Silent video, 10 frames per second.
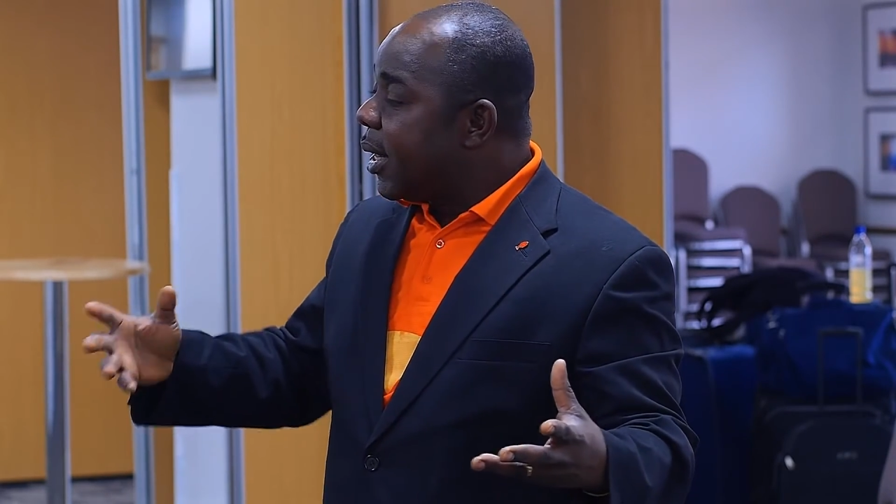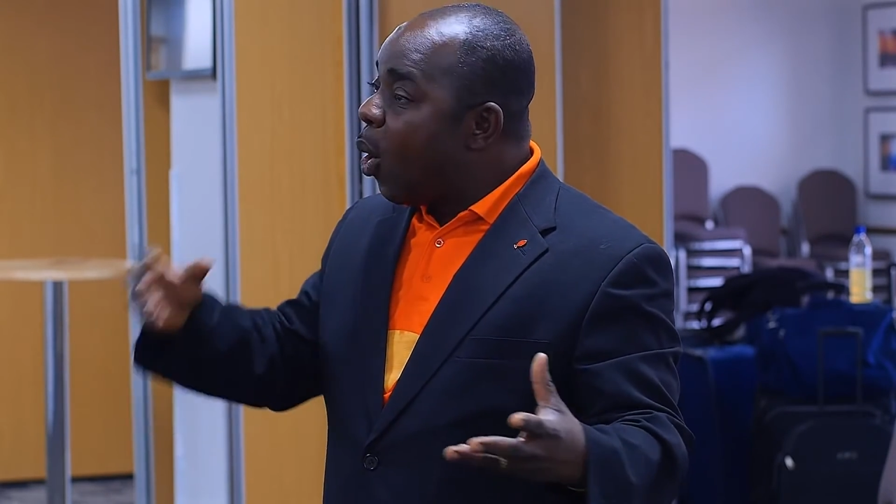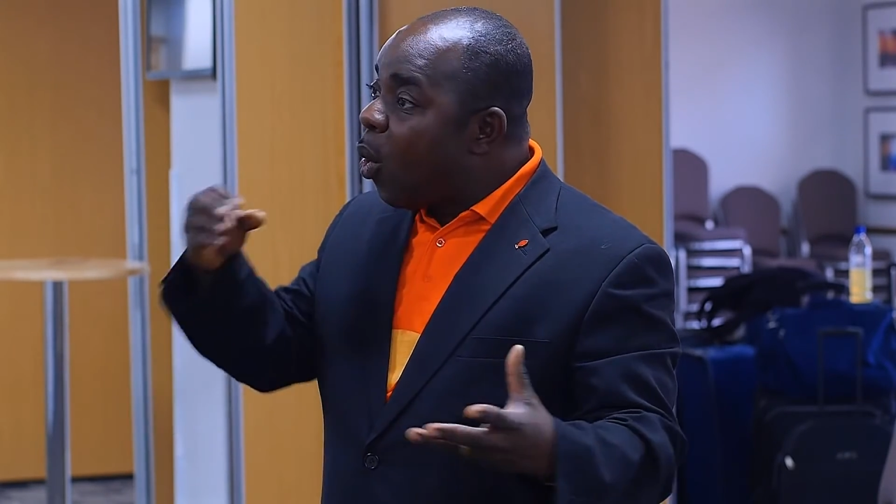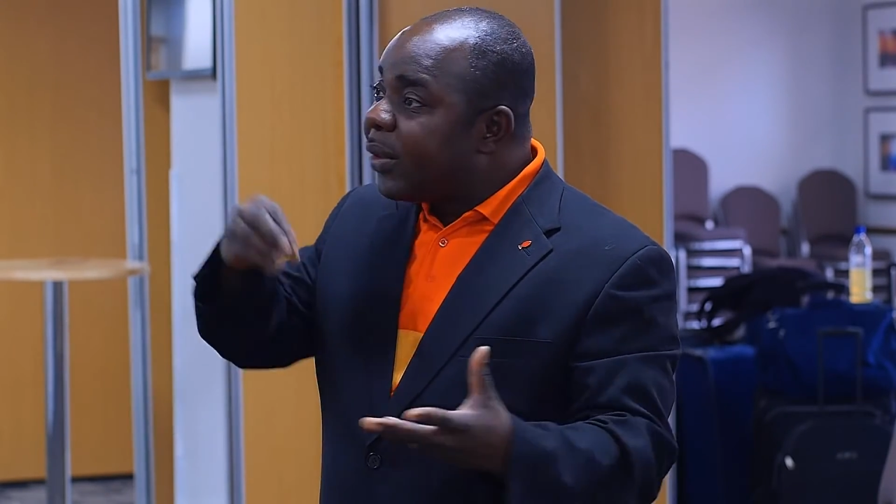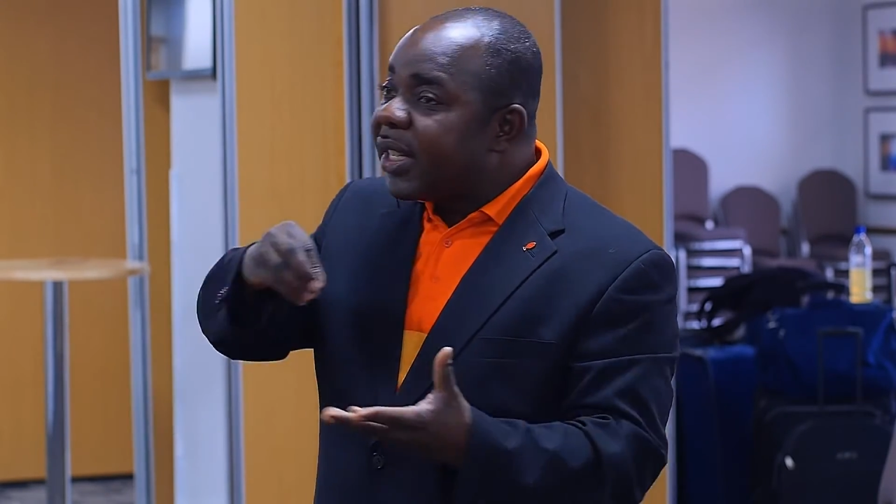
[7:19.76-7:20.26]

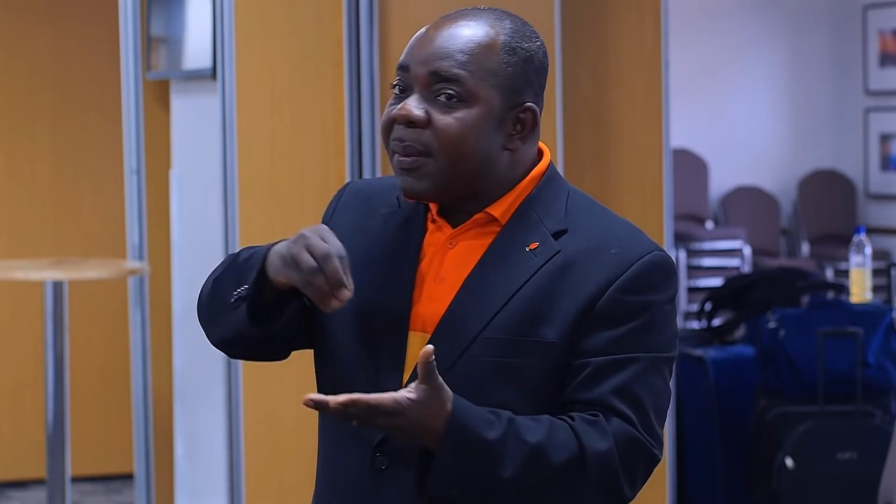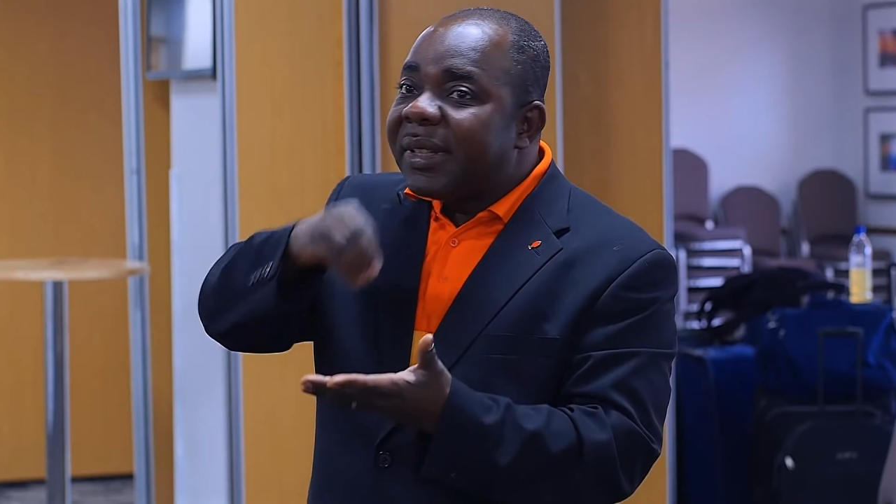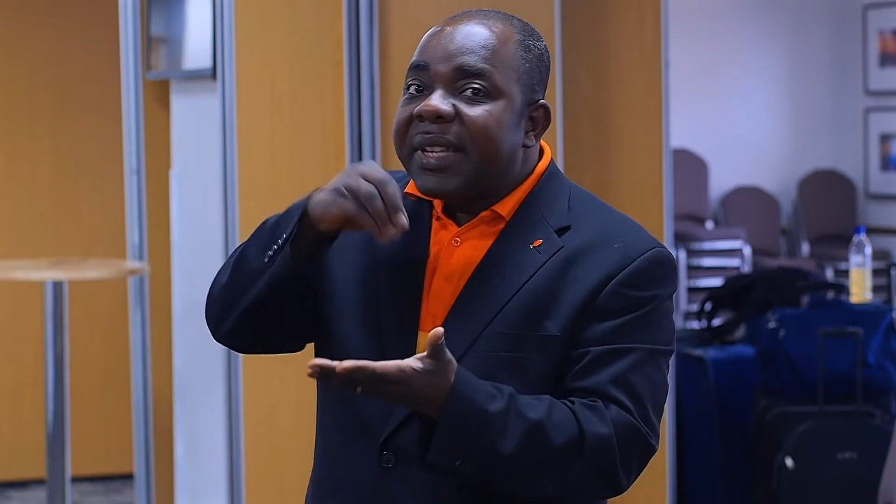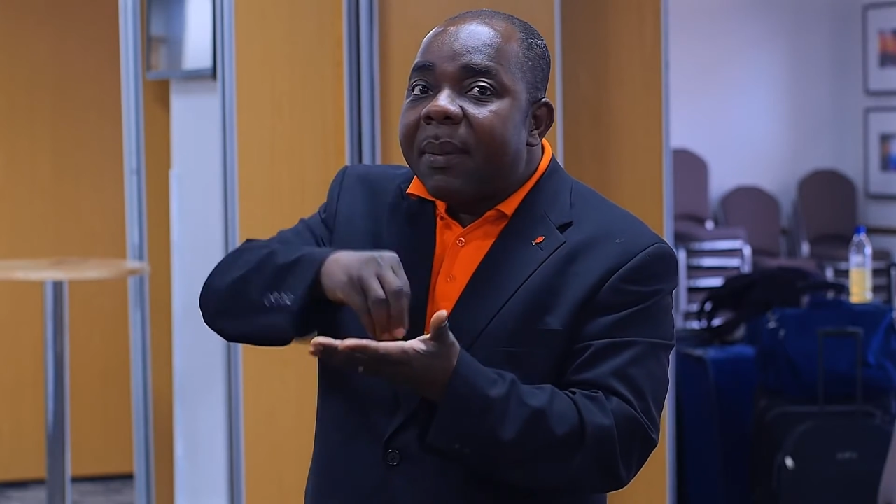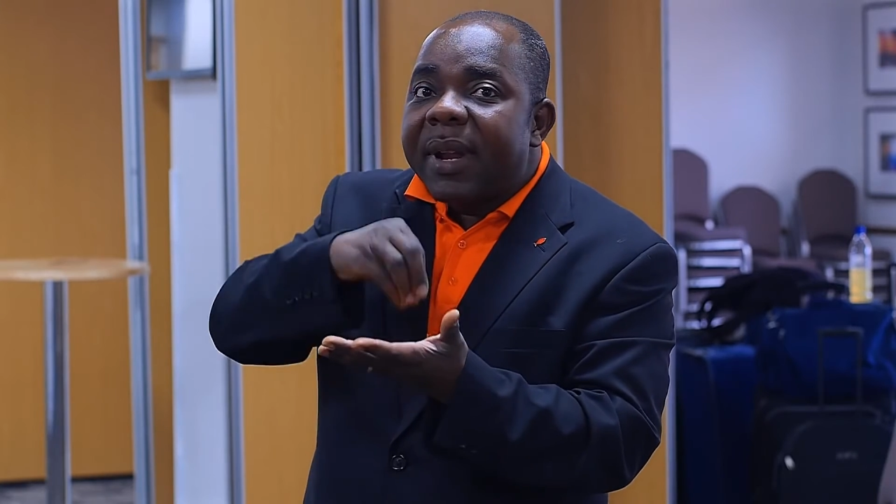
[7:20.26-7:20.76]
The Old
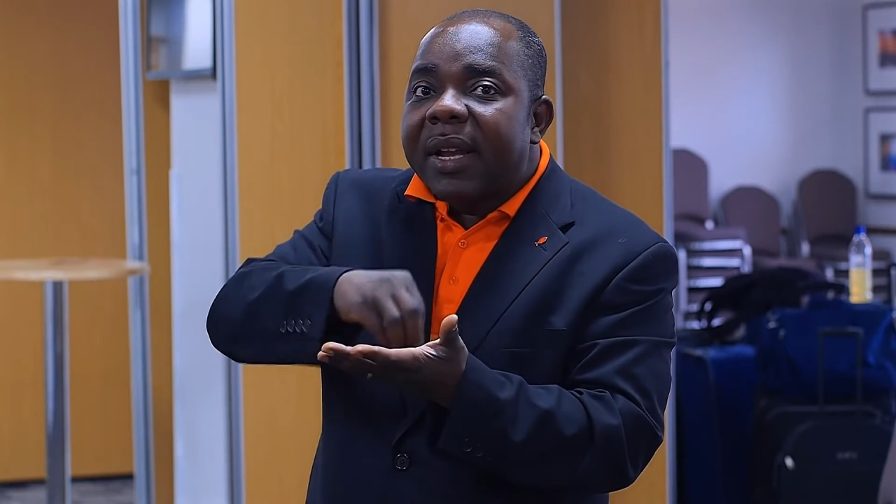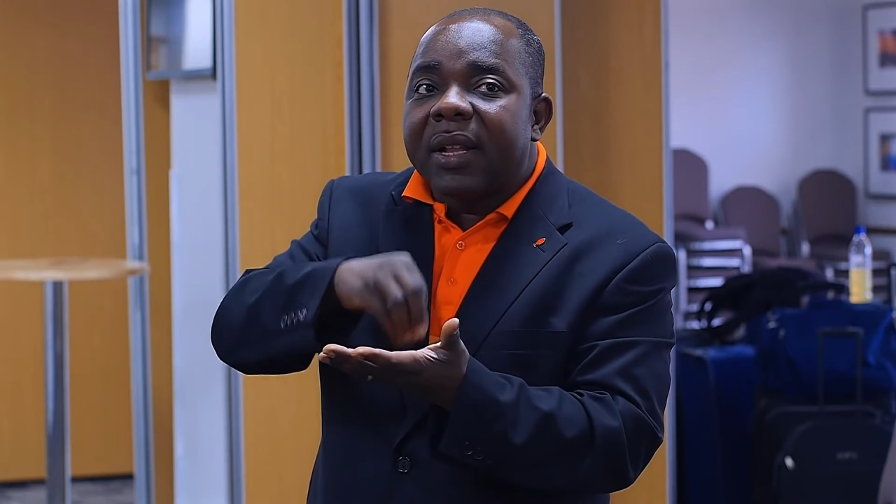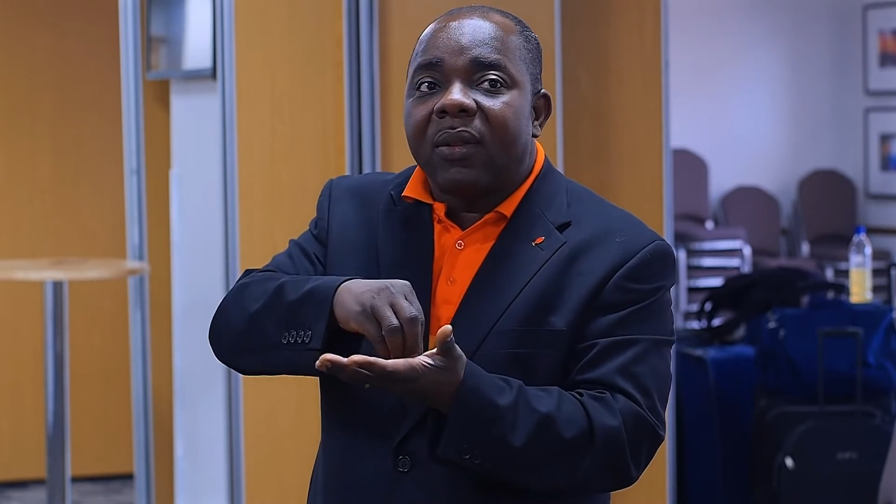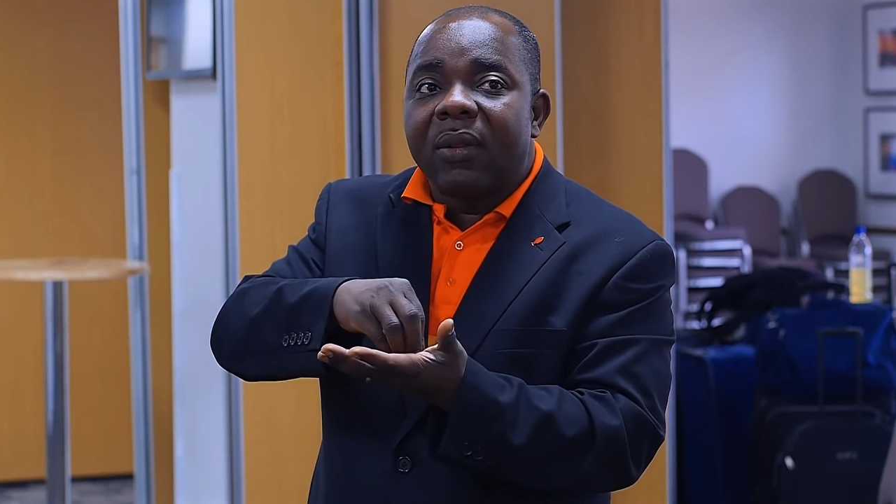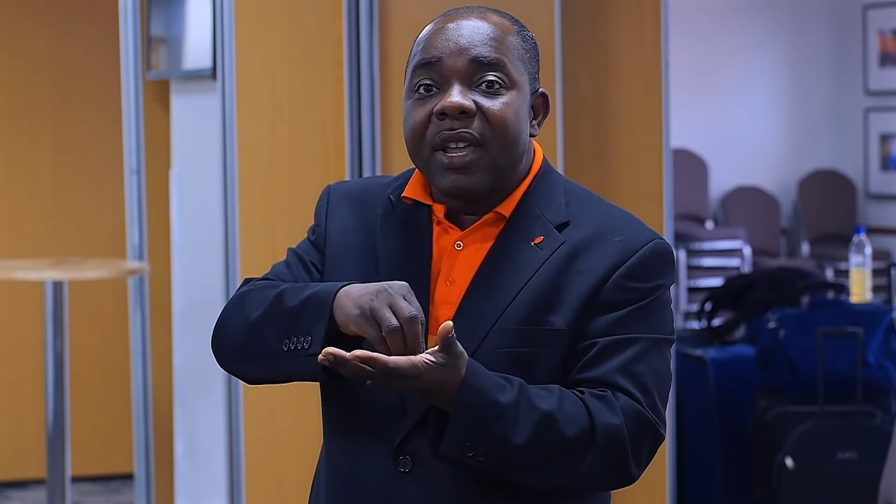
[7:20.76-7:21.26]
Testament
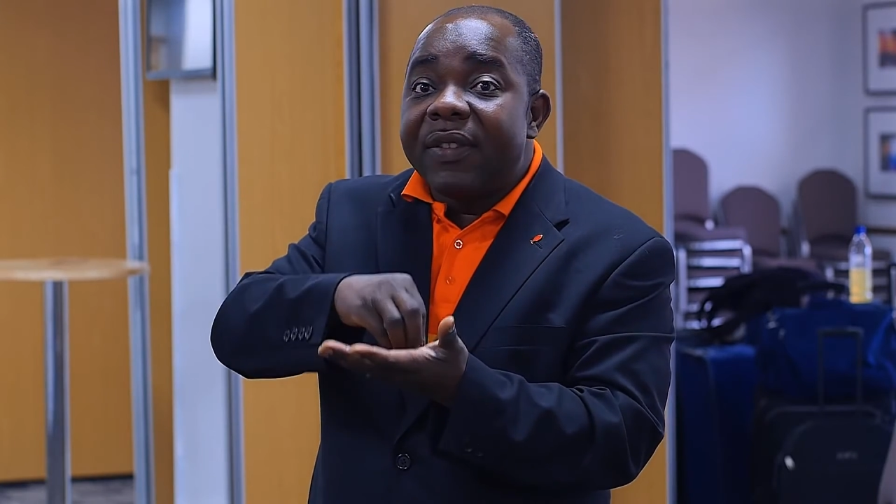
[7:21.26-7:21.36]
tabernacle,